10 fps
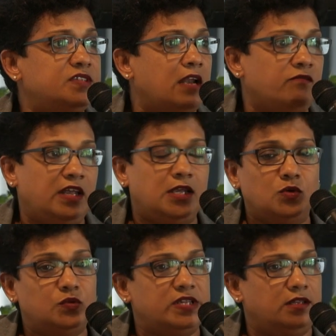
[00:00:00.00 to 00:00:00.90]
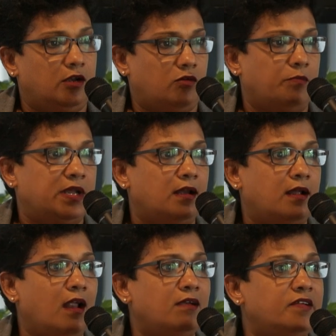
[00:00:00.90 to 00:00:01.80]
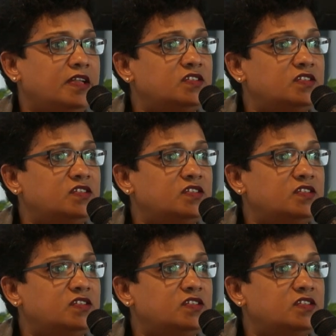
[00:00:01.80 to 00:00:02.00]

that we use in the tropical countries,